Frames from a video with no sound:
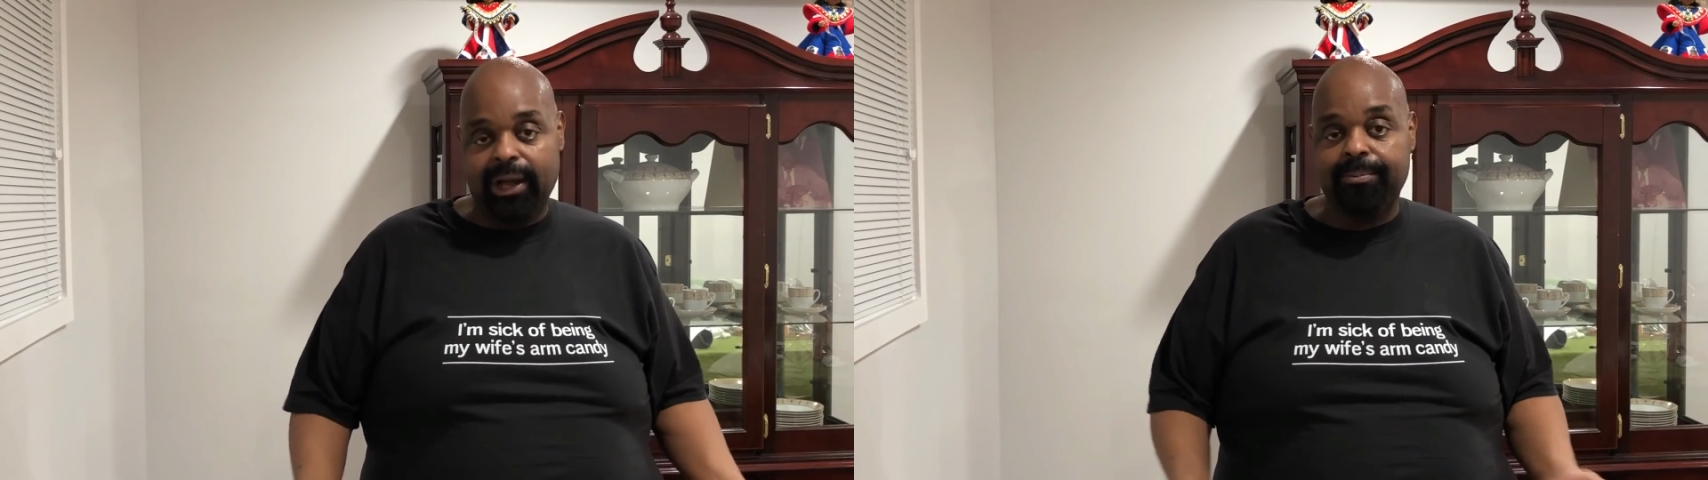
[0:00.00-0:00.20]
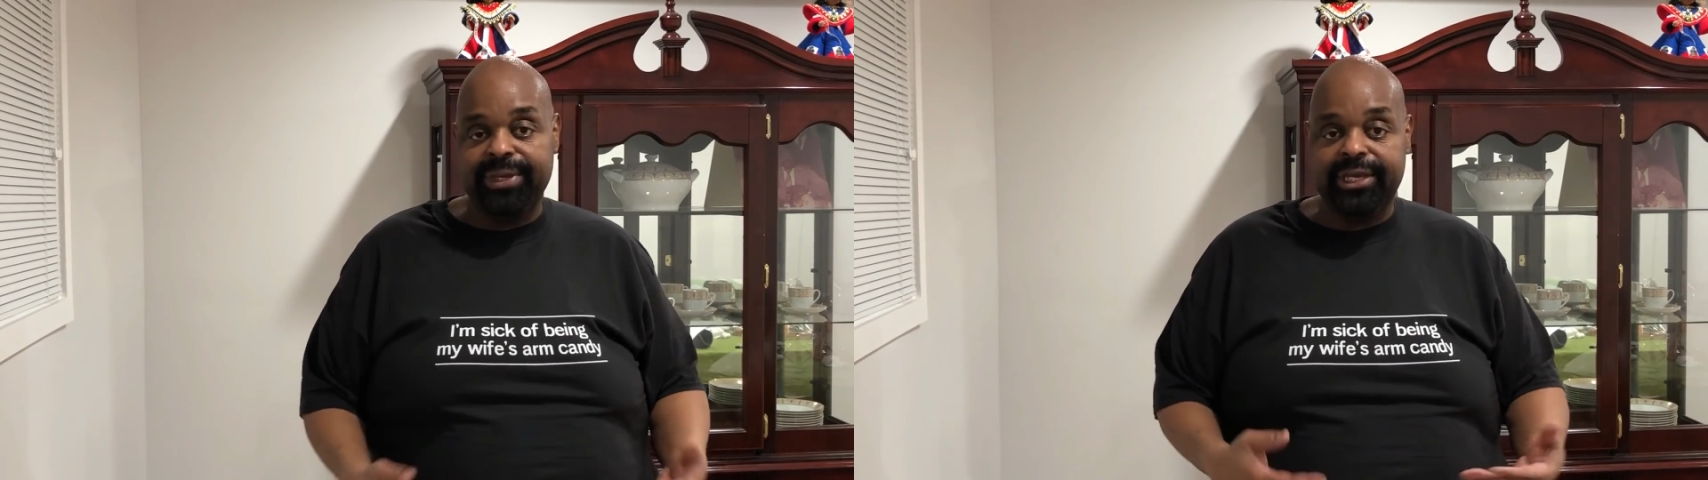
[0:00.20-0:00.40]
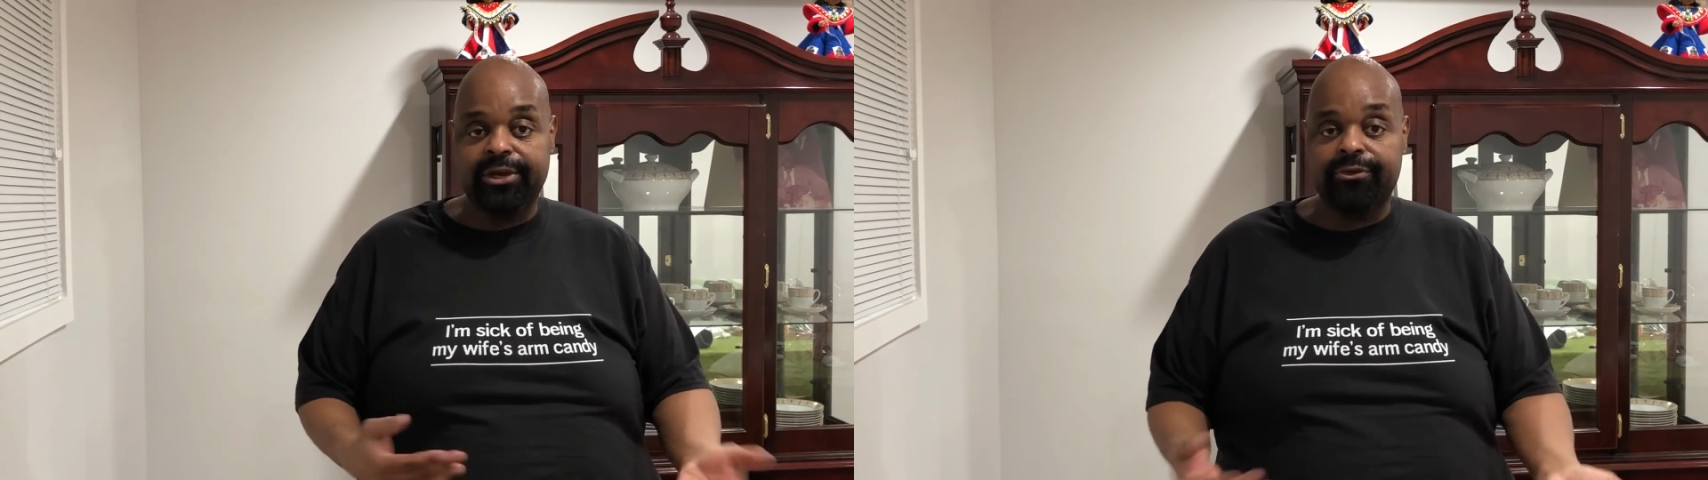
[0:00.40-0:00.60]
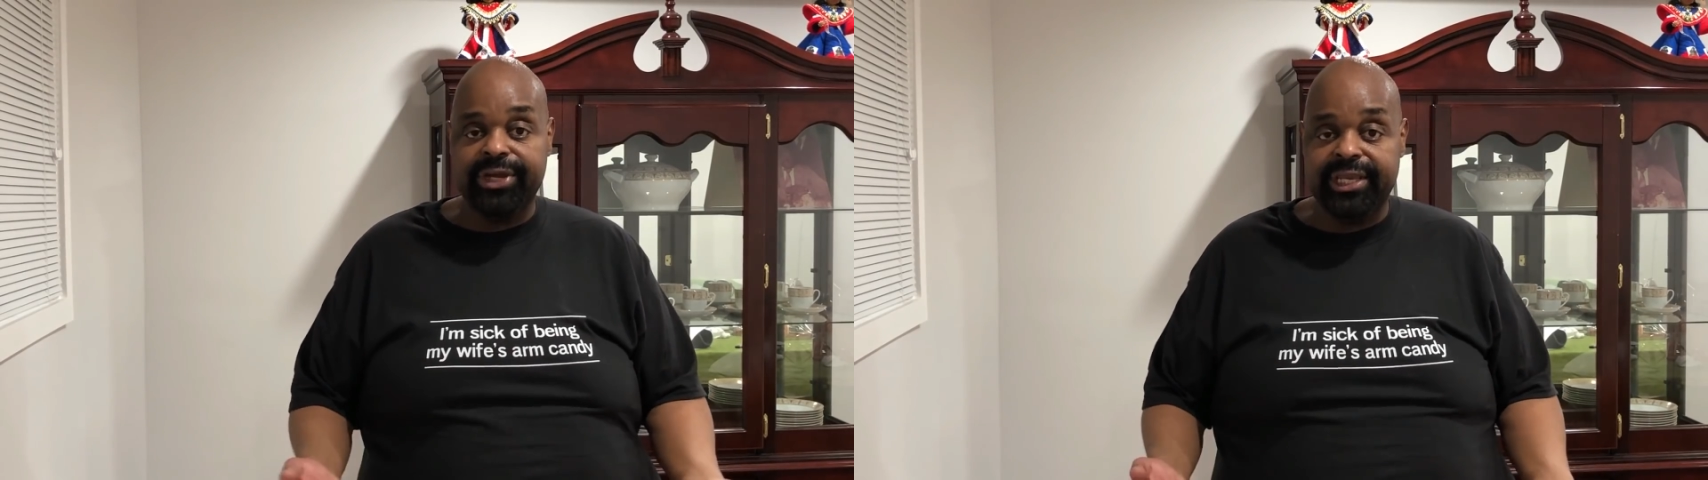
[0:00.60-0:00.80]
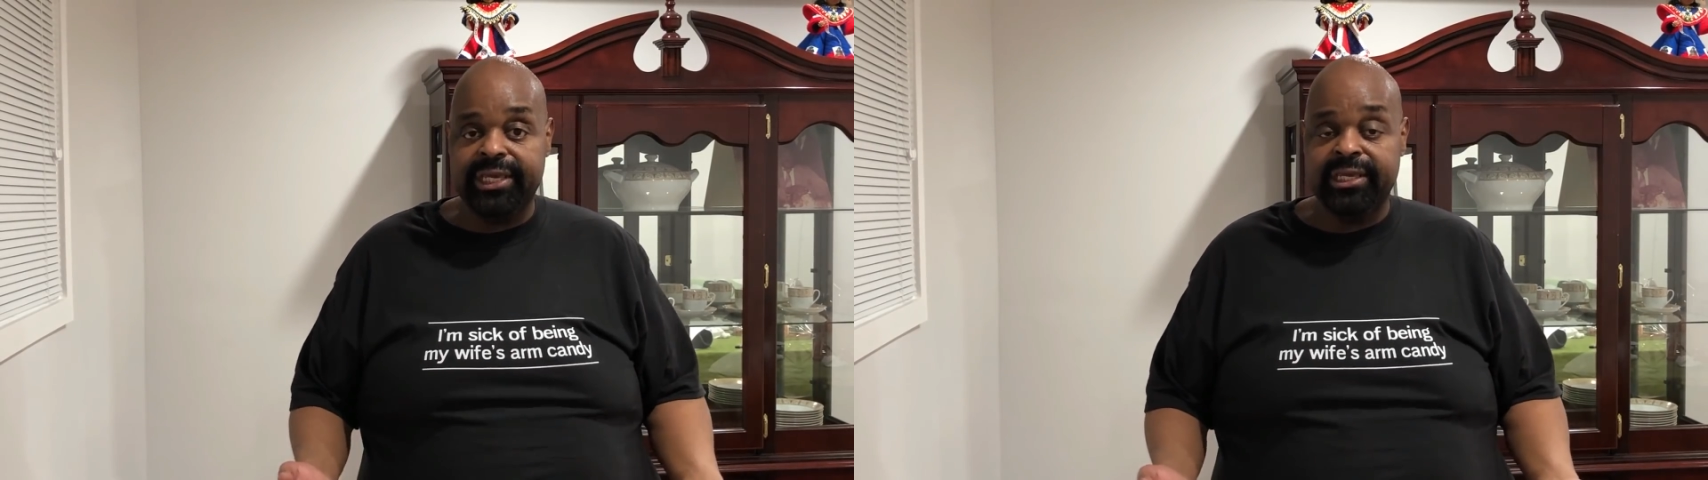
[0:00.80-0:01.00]
I'm being
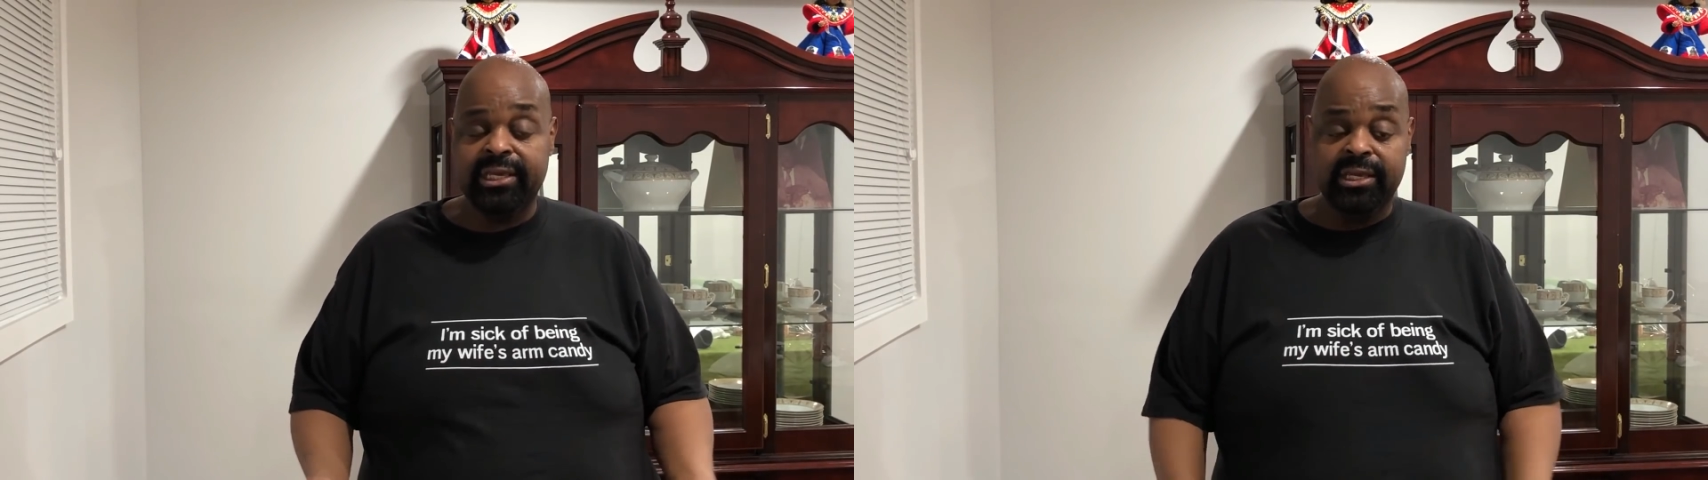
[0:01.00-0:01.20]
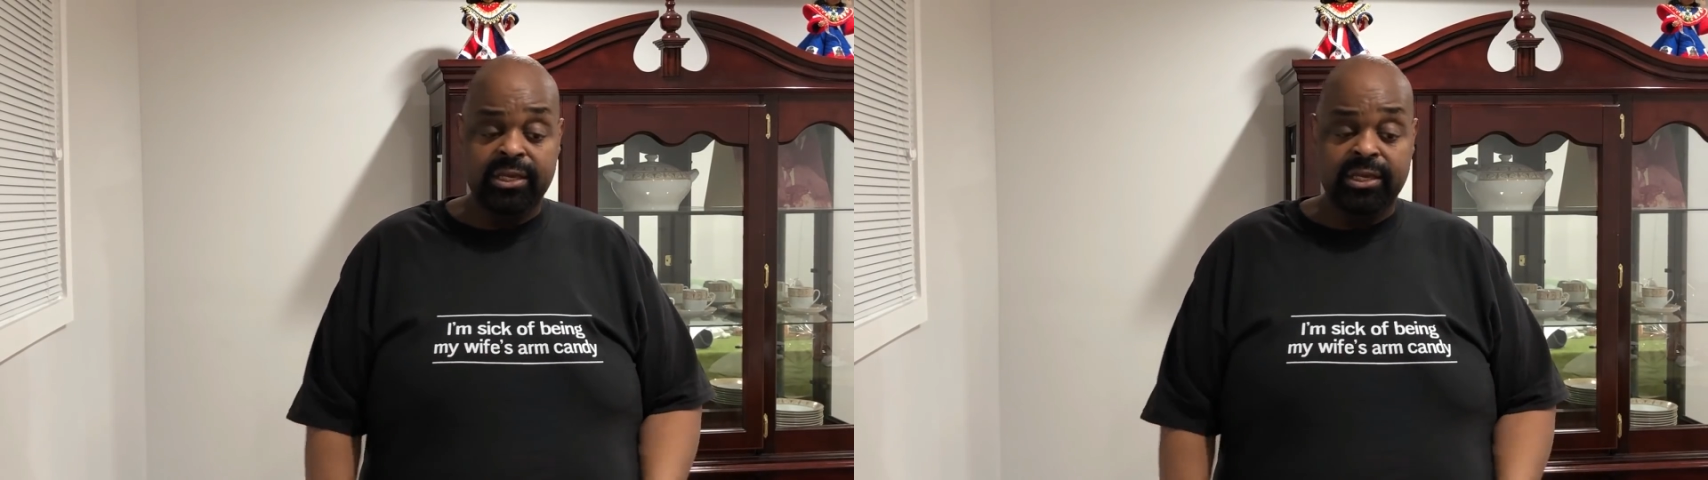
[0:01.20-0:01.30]
greedy,